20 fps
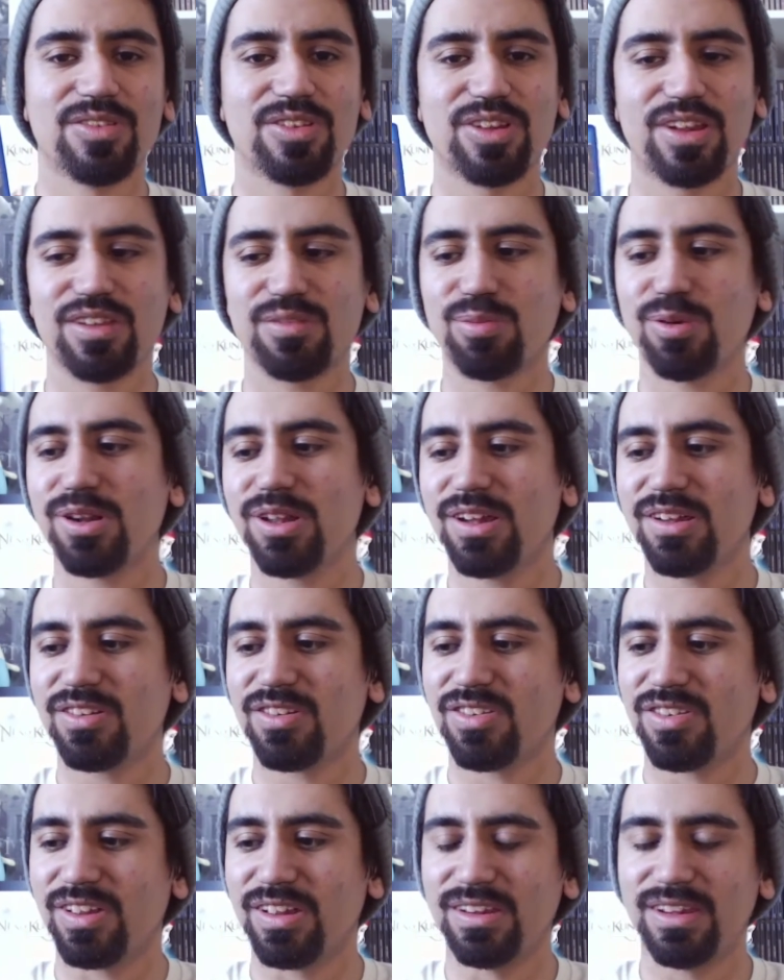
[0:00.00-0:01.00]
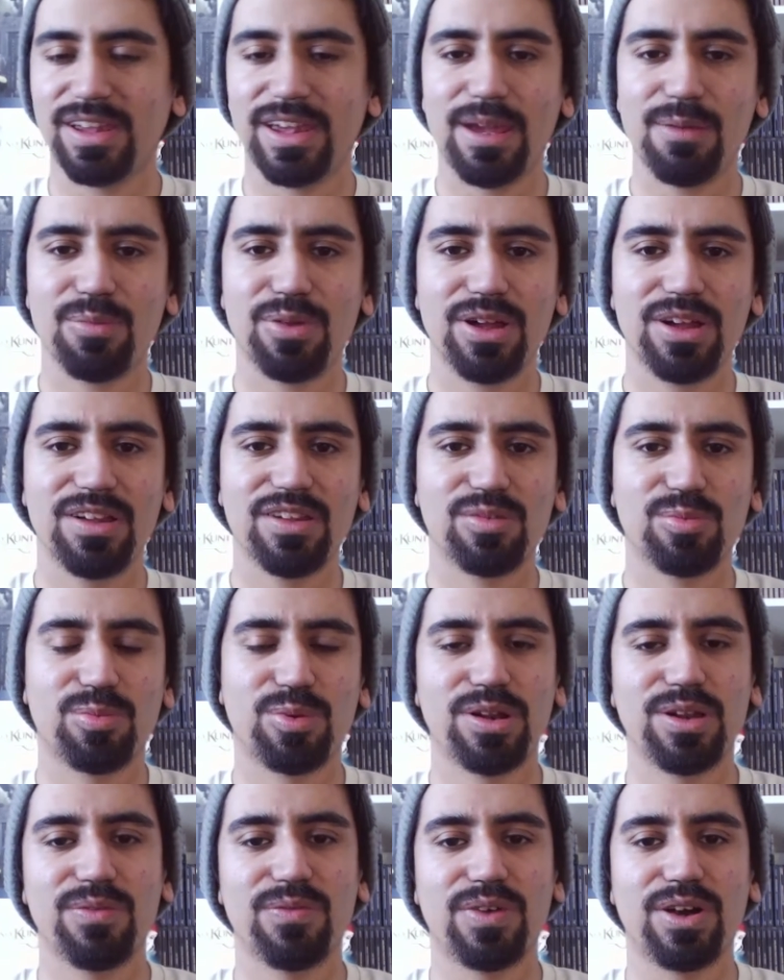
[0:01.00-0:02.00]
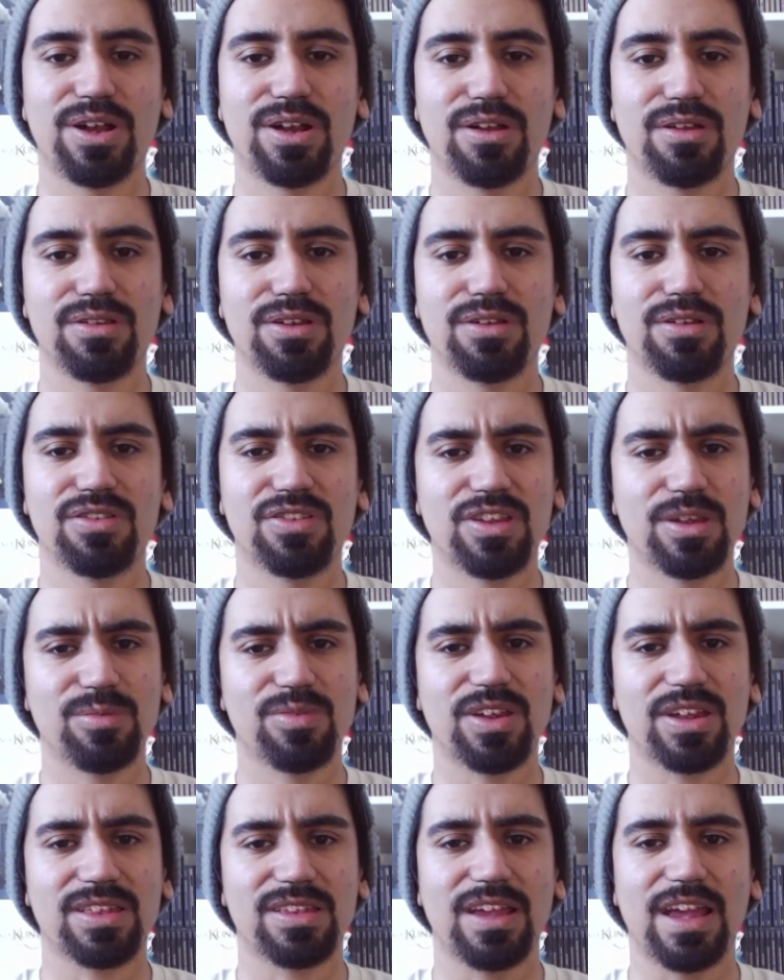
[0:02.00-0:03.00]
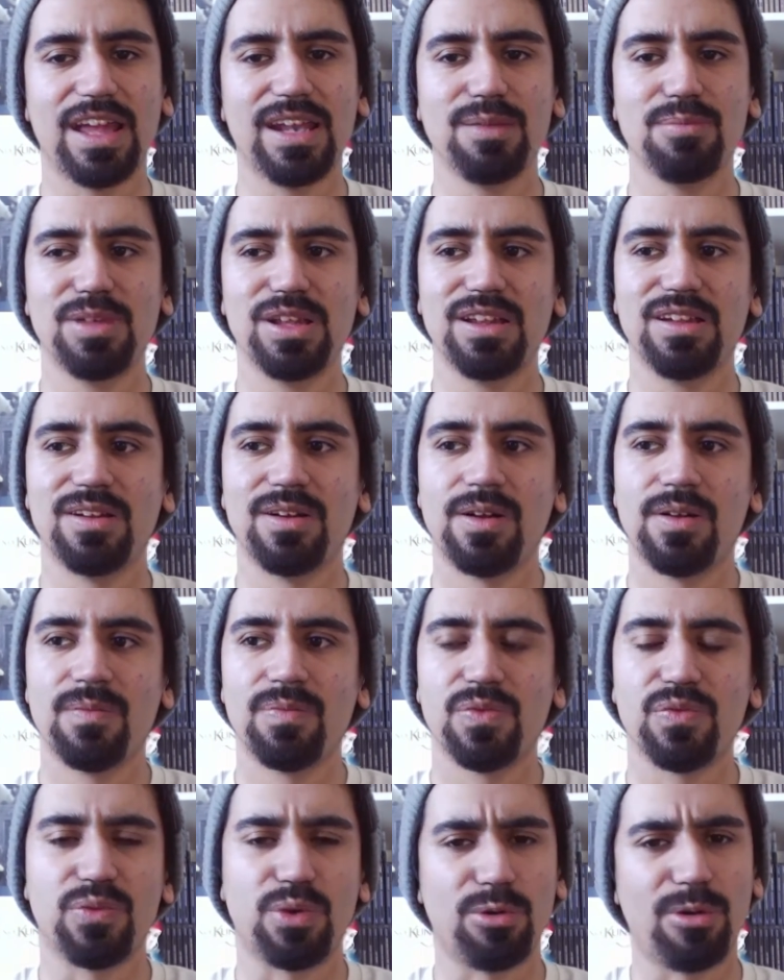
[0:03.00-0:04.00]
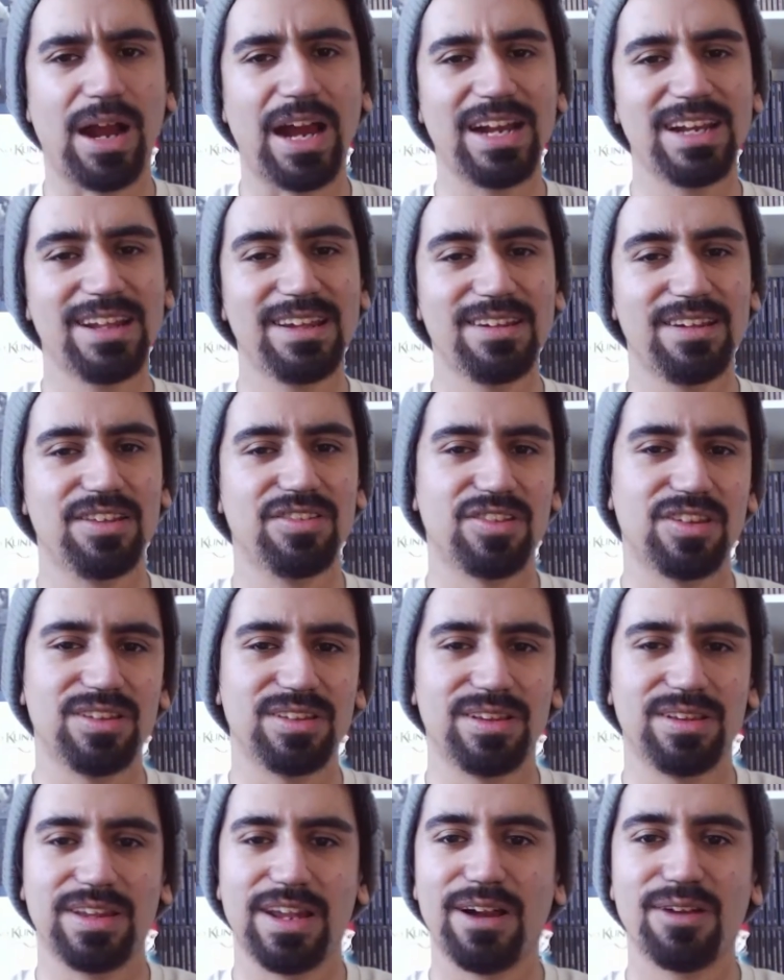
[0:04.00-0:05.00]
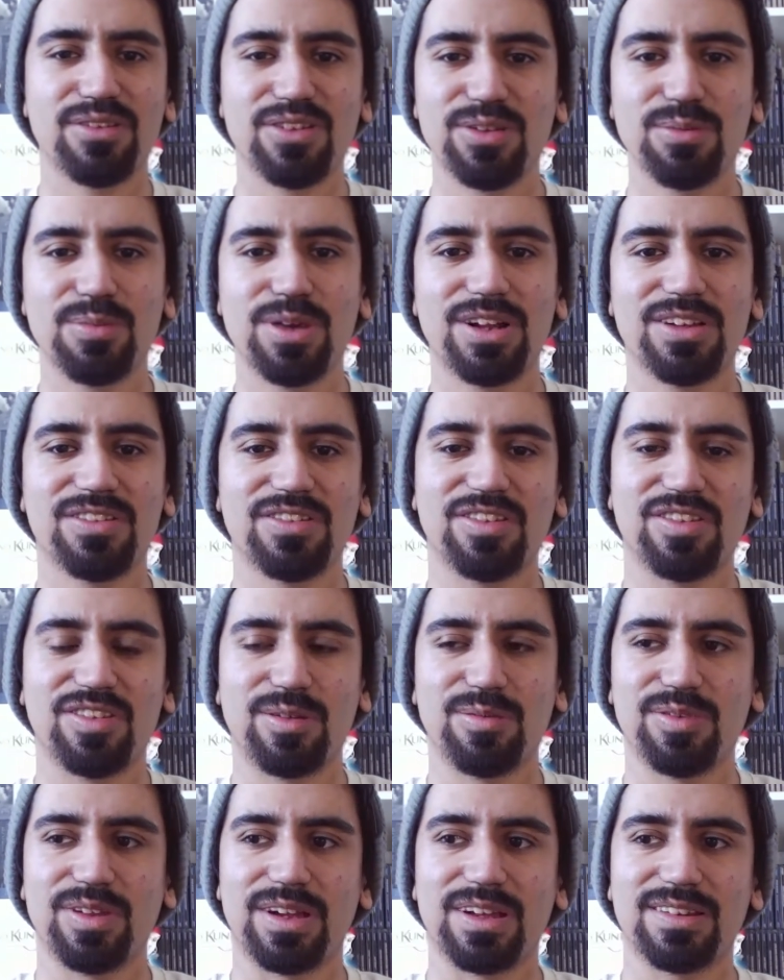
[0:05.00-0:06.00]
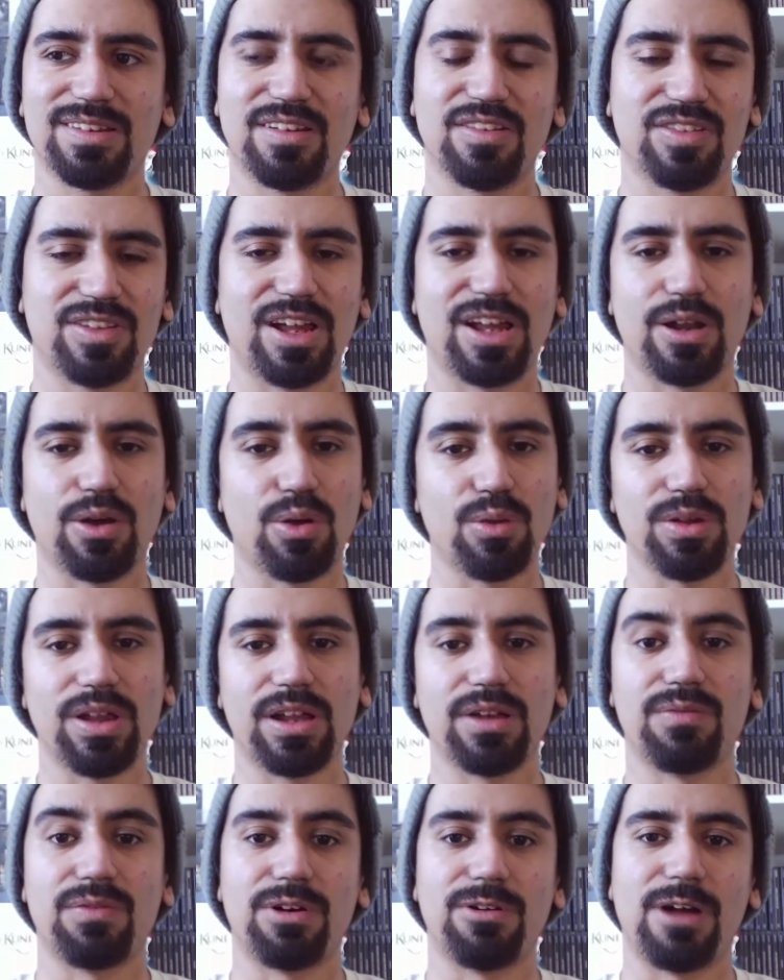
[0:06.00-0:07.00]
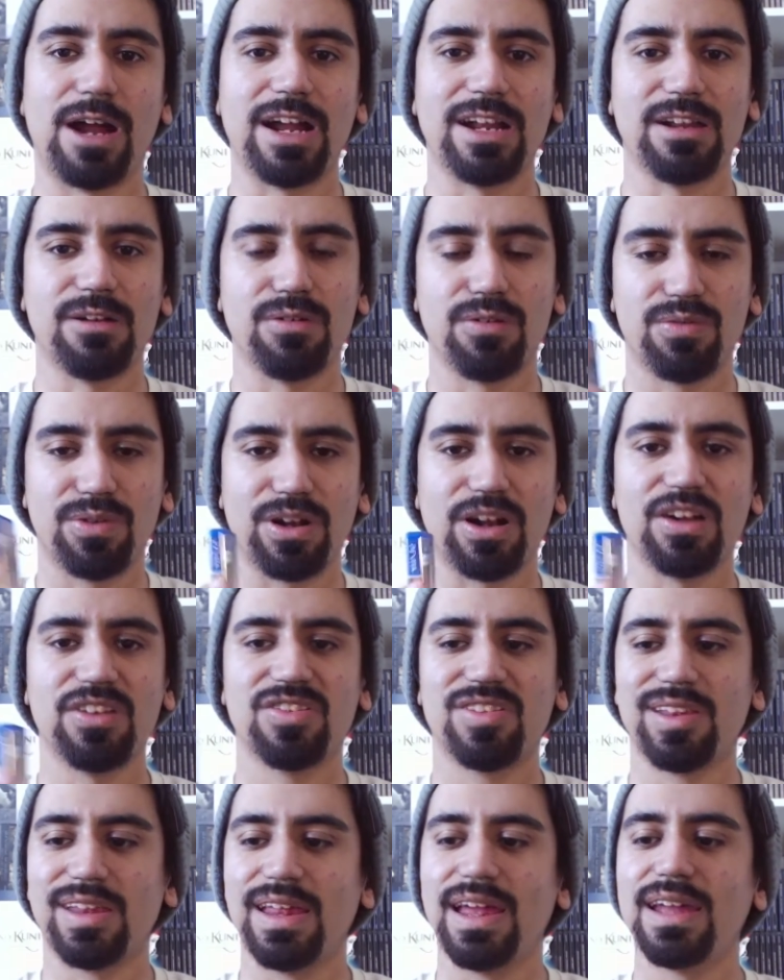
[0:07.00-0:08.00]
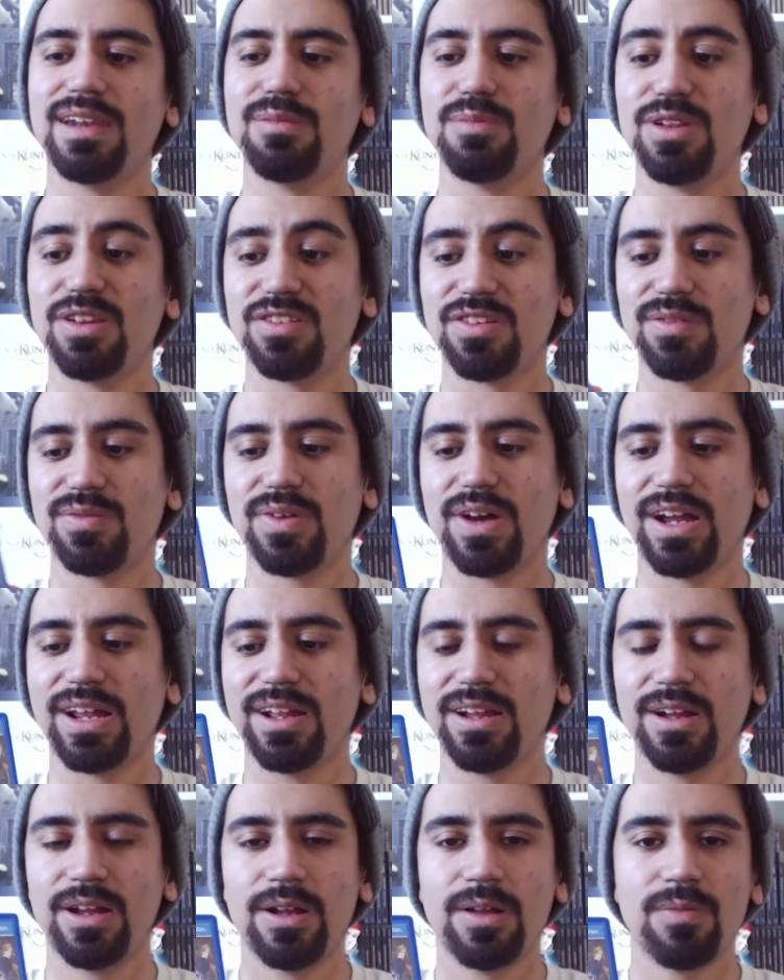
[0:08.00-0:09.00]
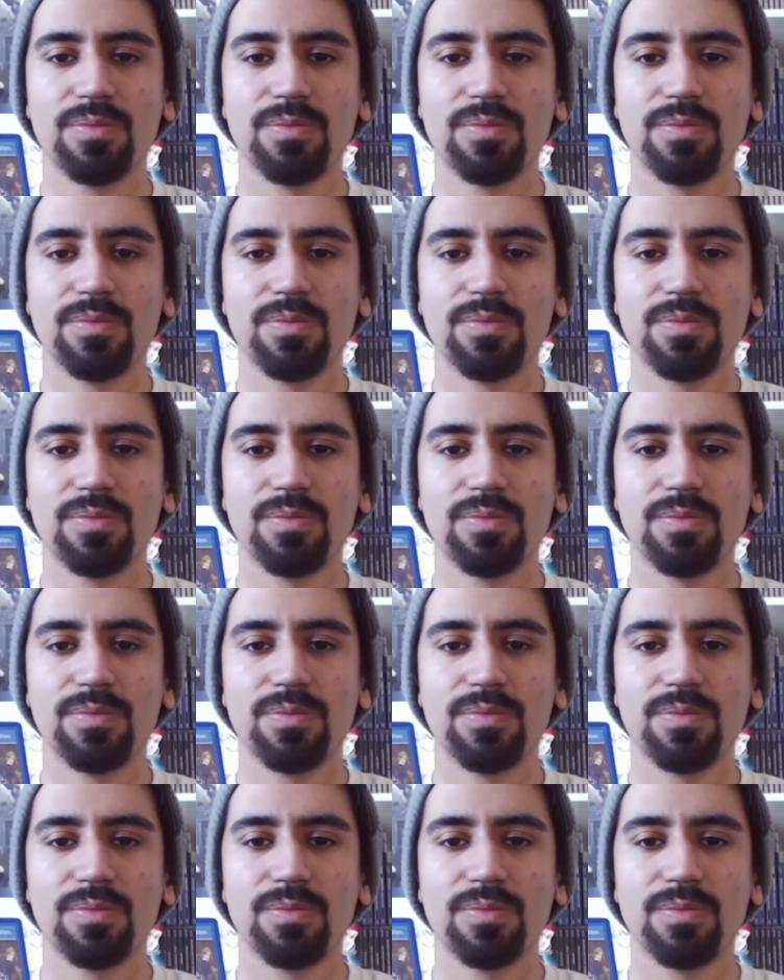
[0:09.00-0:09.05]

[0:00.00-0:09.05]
So that's pretty interesting. The gameplay is pretty fun, although it seems like the enemy variety isn't there too much. It seems like there's not a whole lot of variety with regards to the enemies you fight.